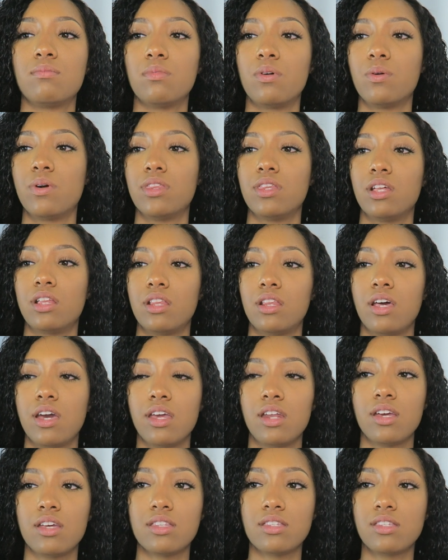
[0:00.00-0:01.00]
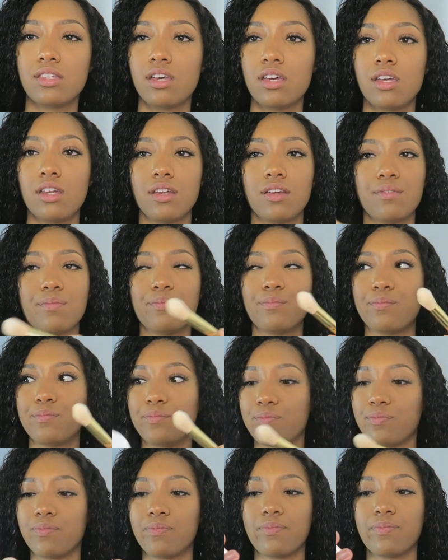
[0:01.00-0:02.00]
but when the light hits it,
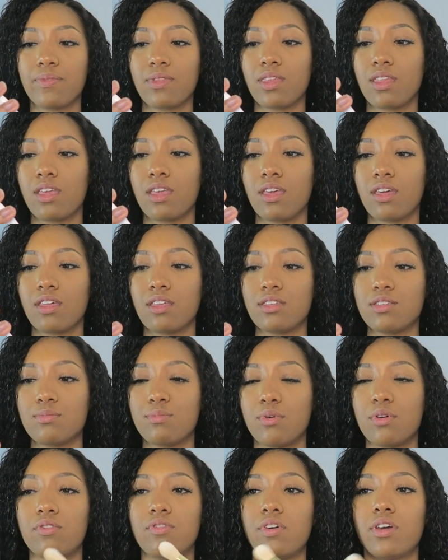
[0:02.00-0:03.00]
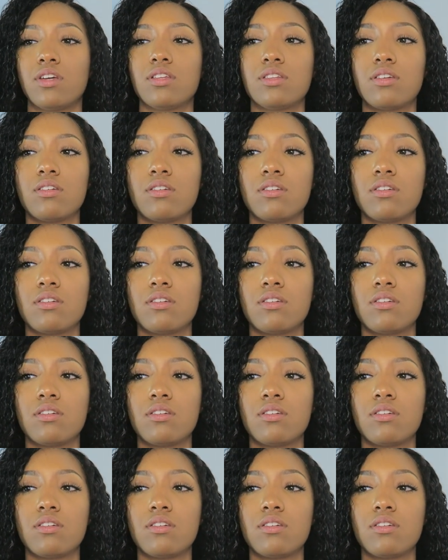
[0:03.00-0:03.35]
it's perfect.